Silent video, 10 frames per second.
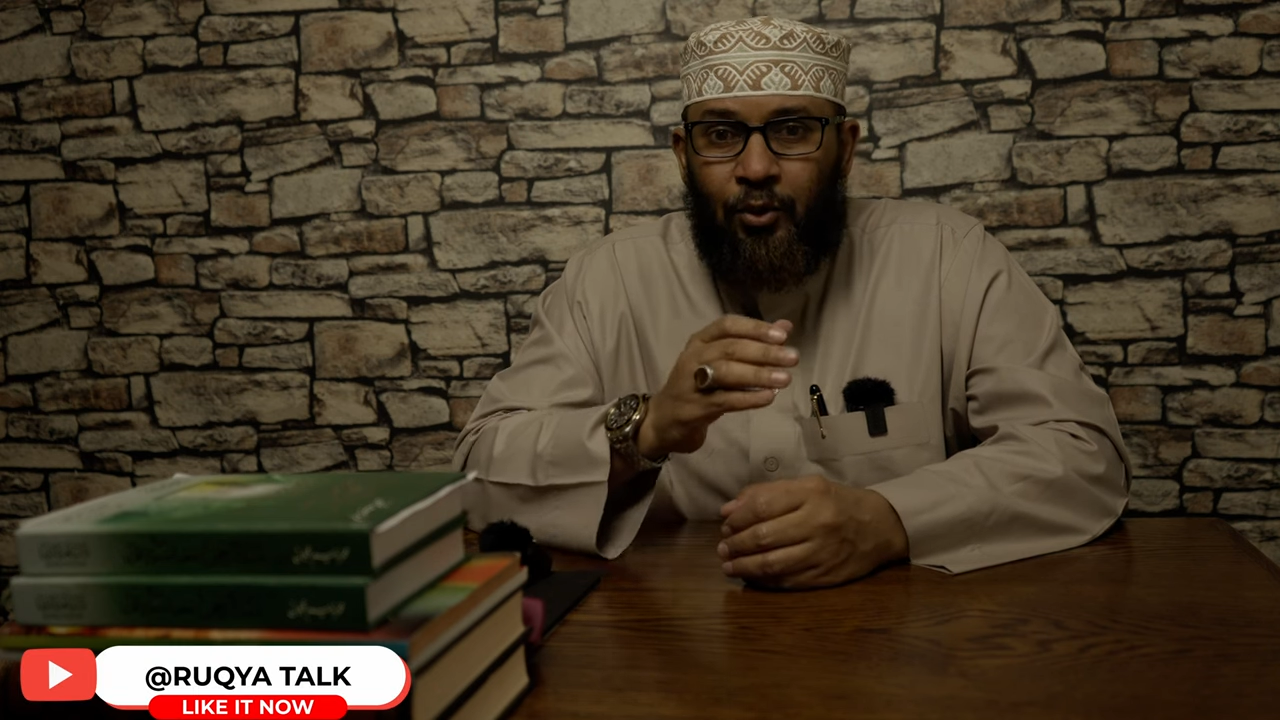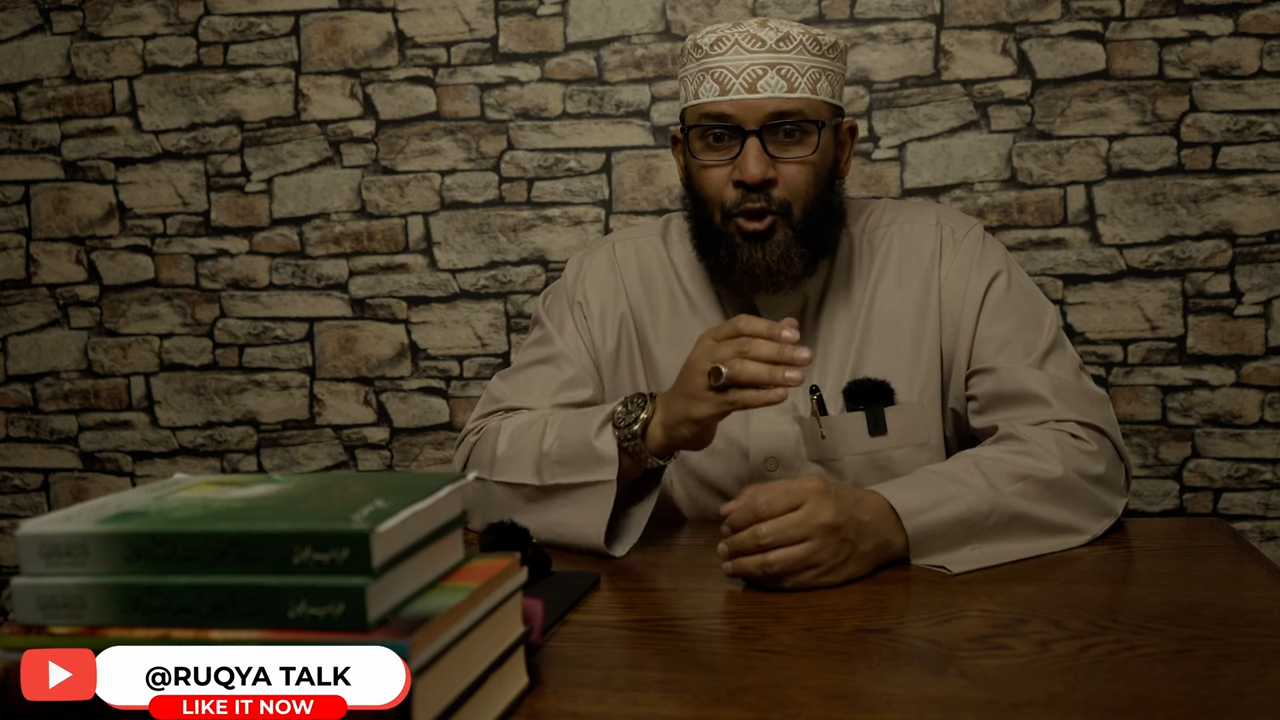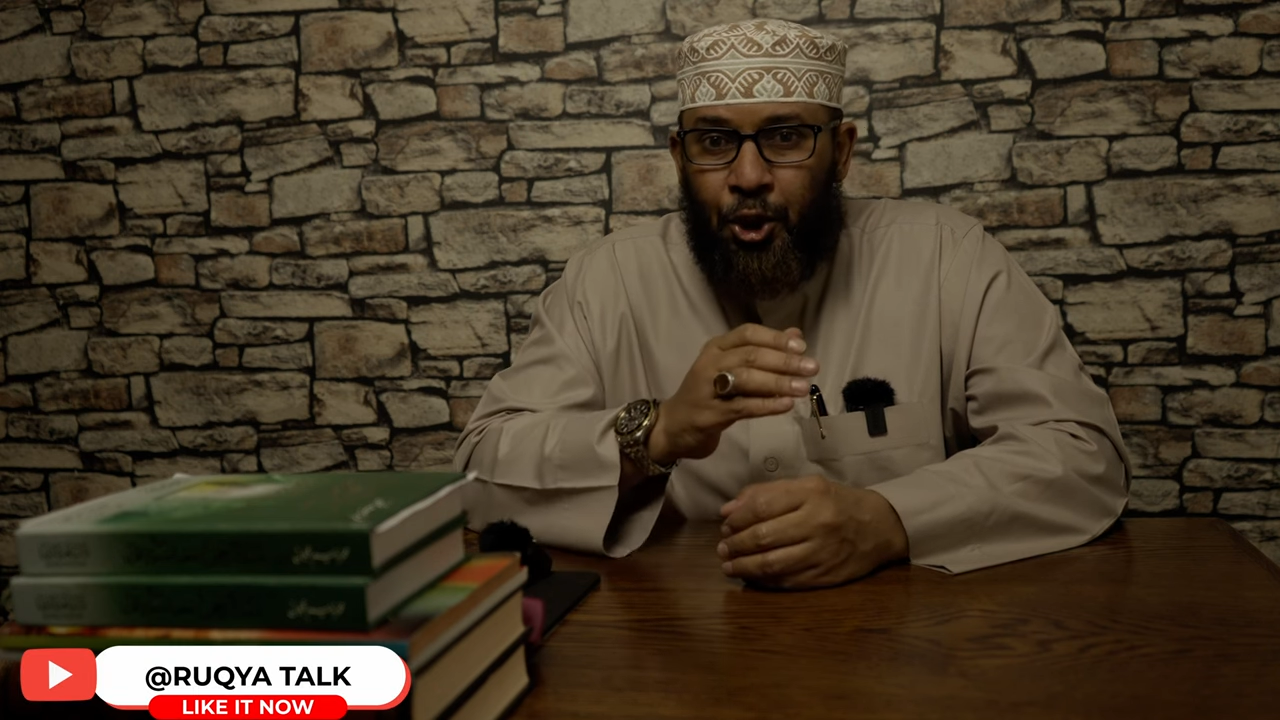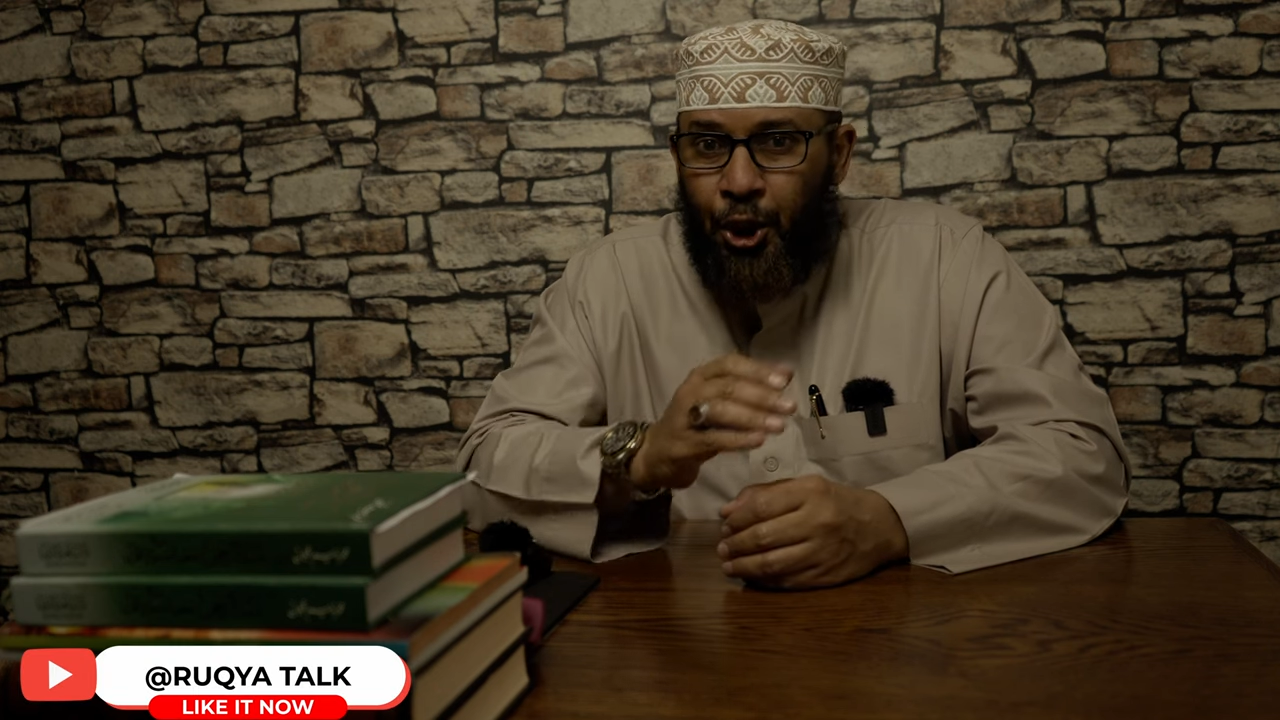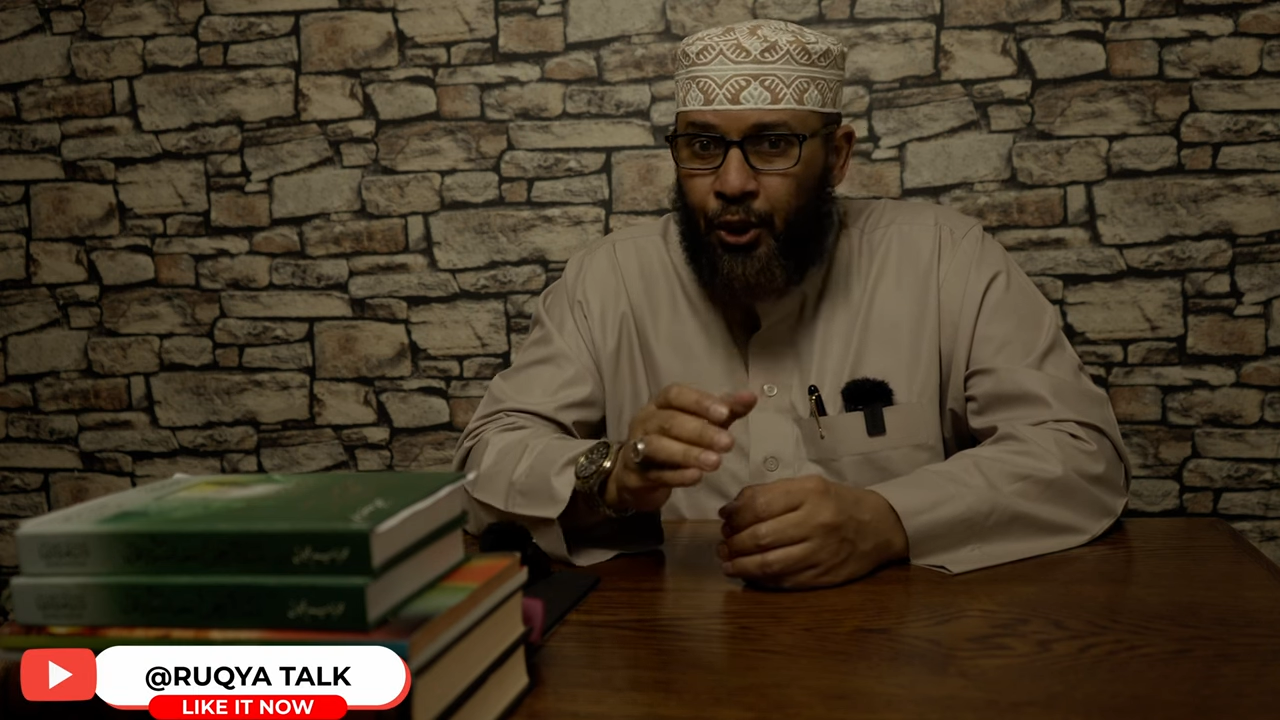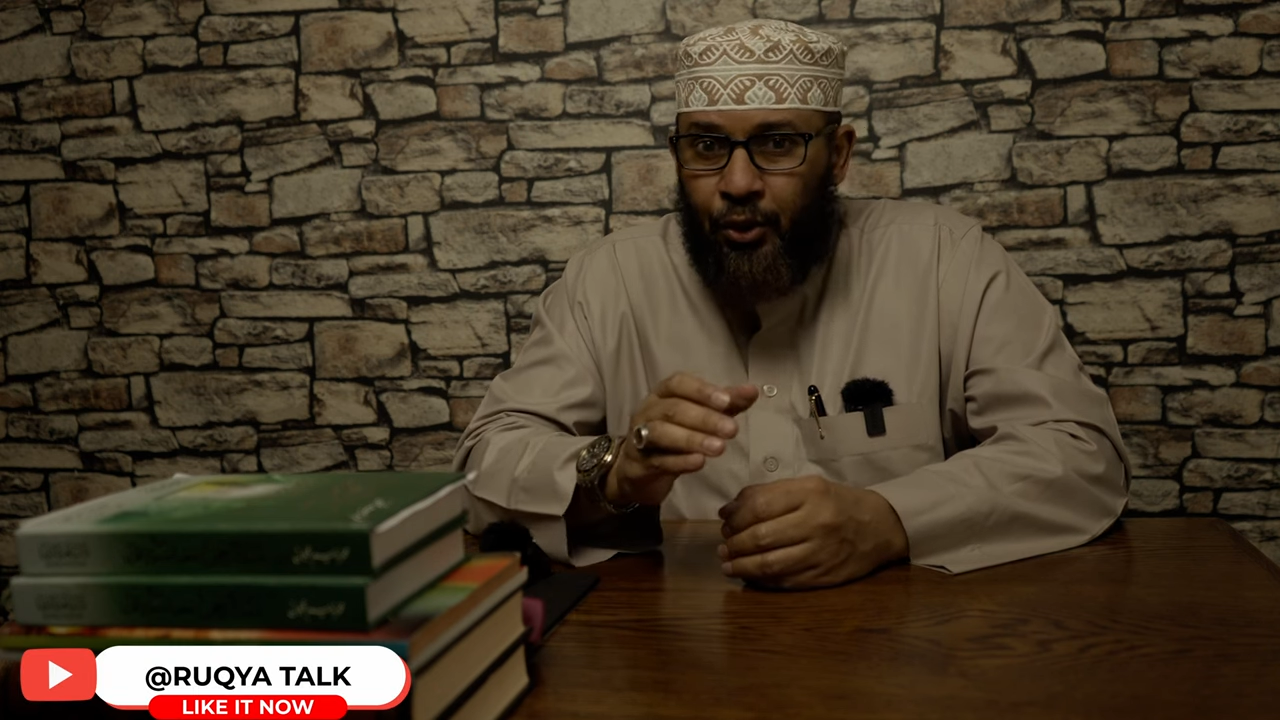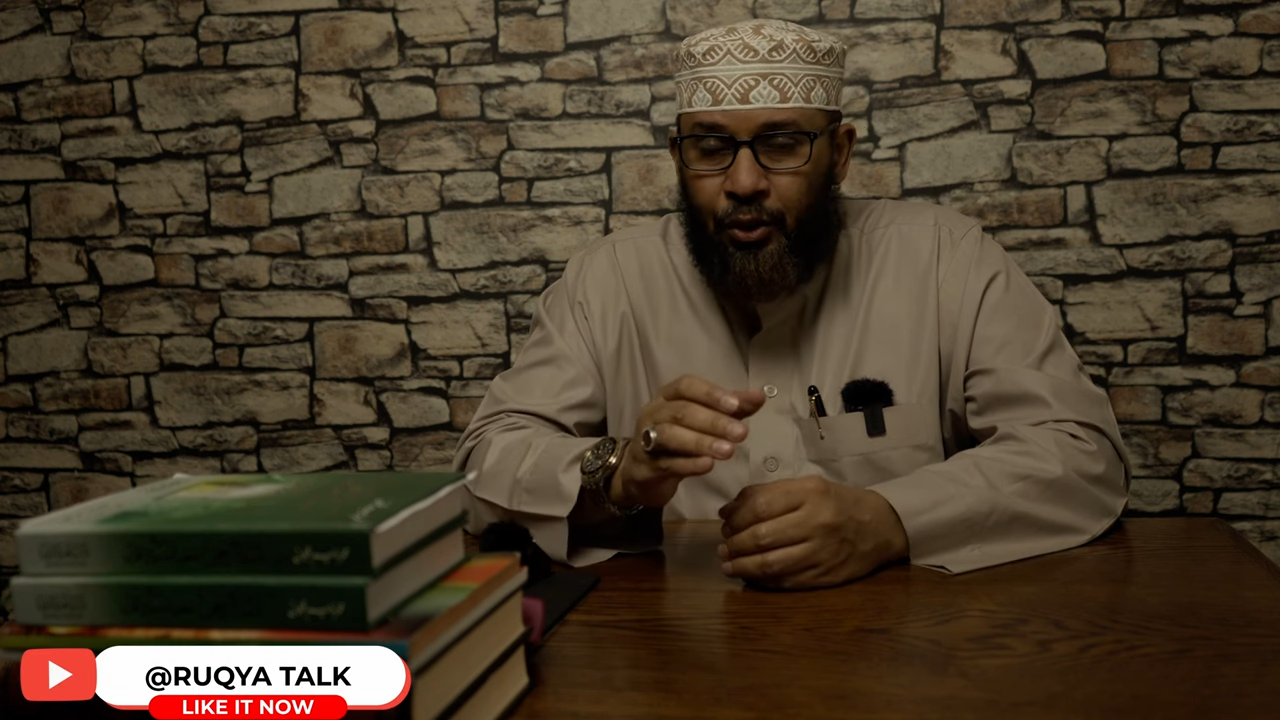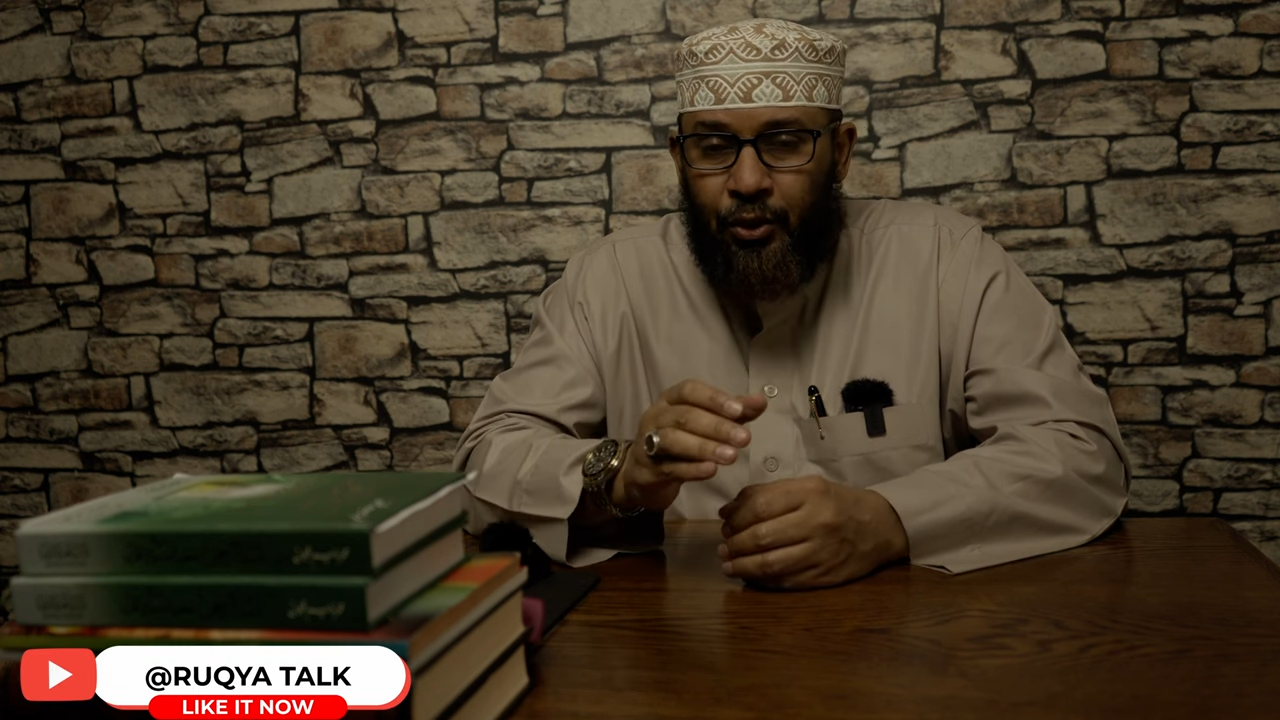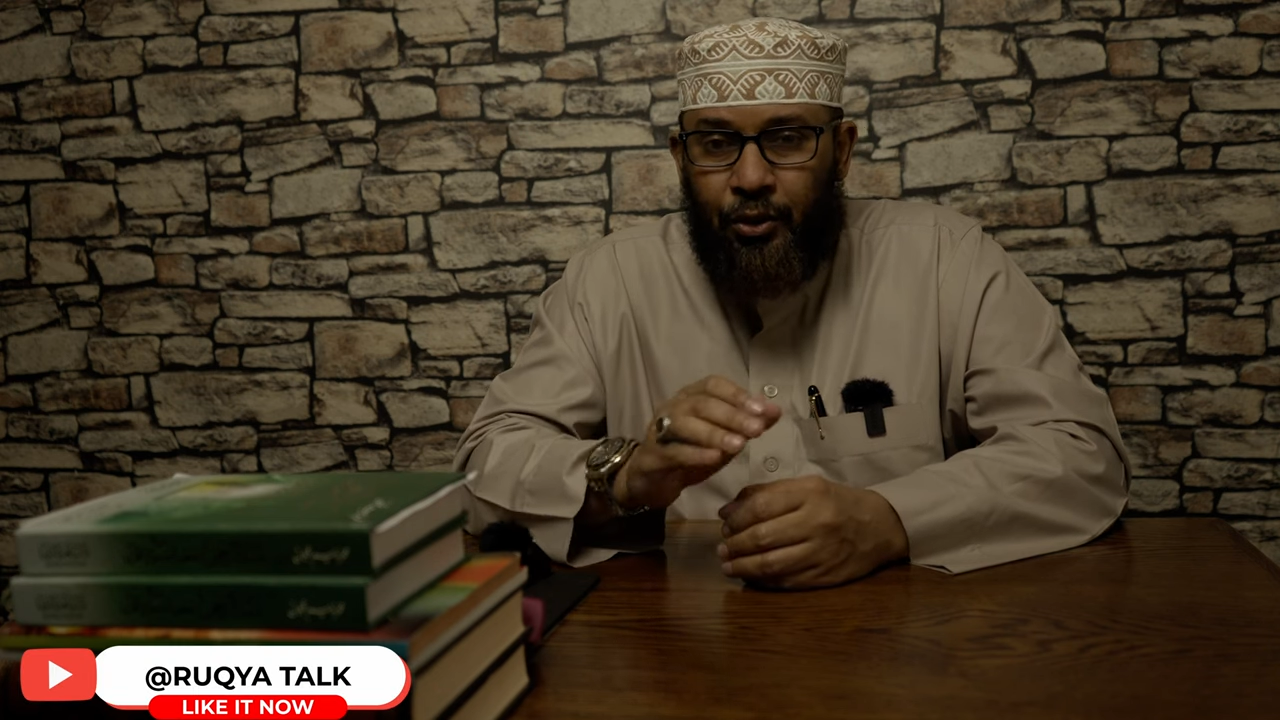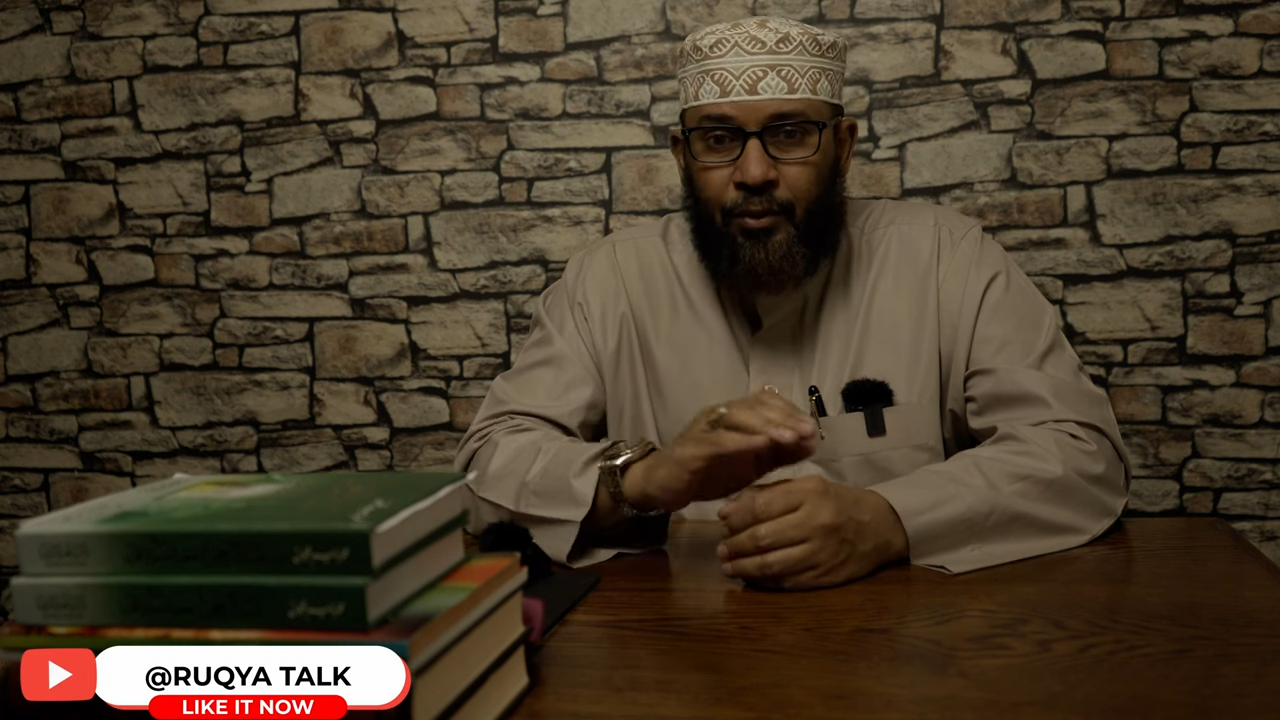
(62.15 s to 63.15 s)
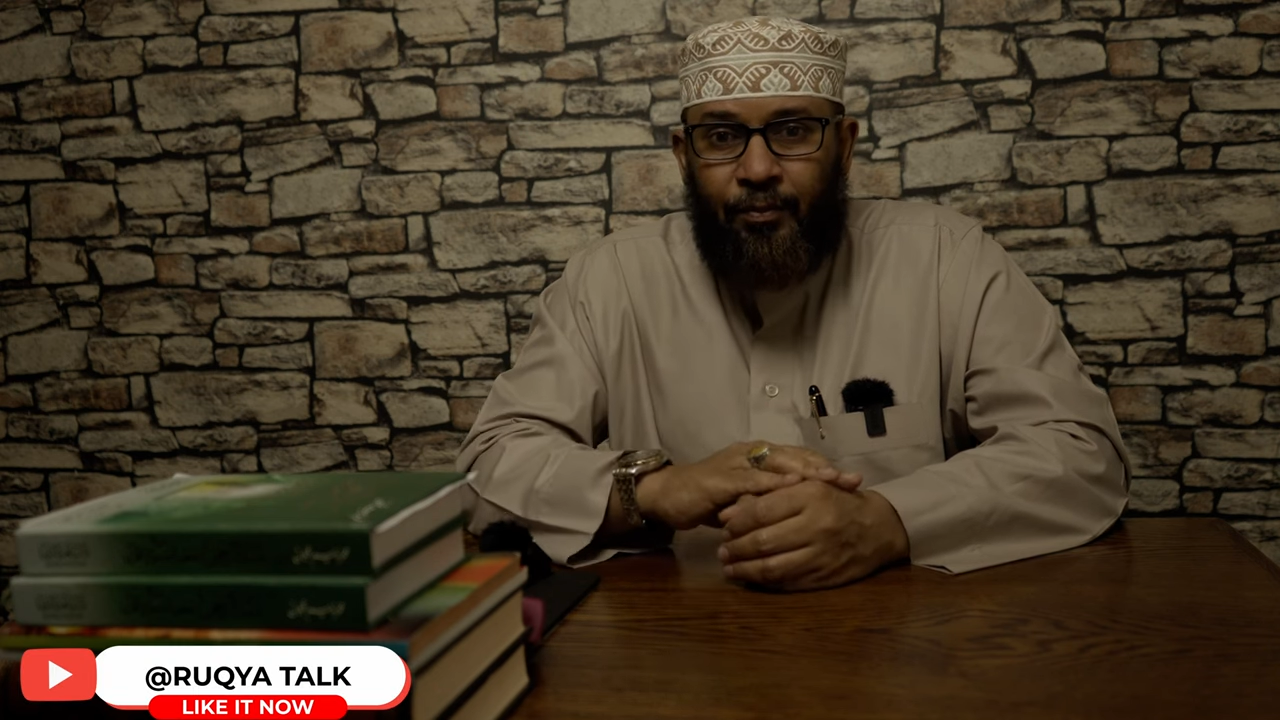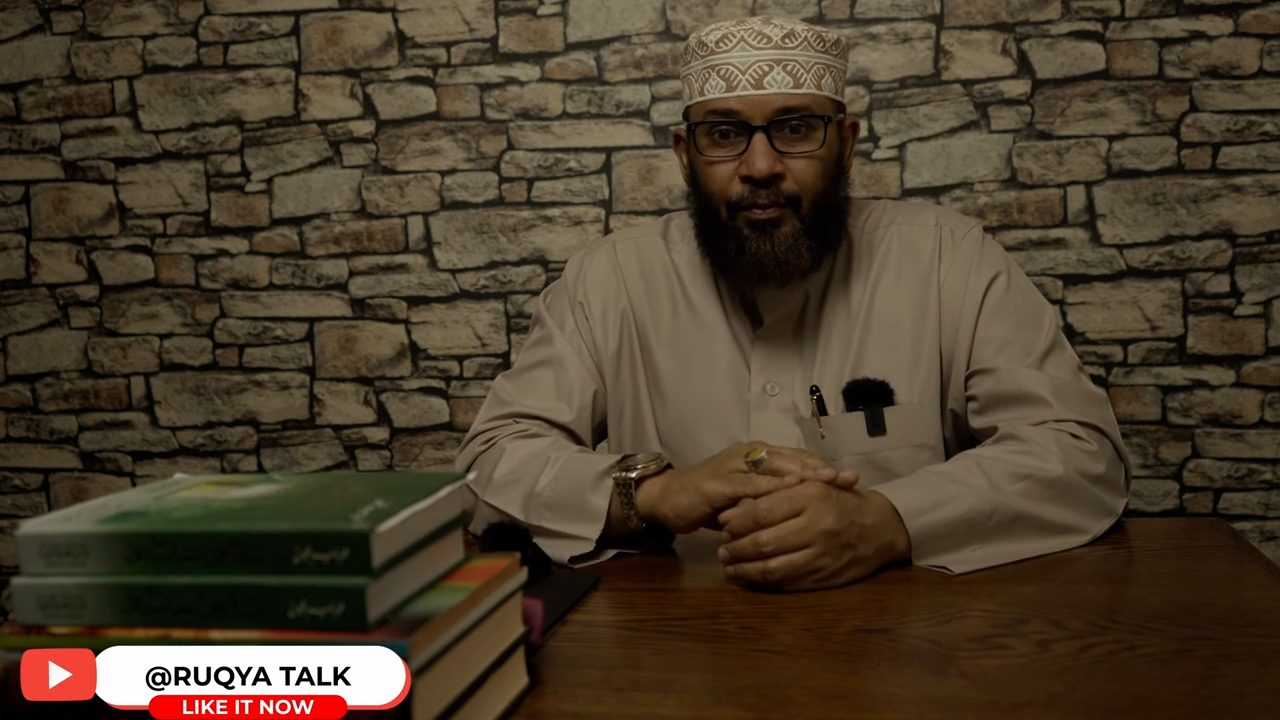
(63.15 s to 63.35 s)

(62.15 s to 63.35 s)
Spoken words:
changes.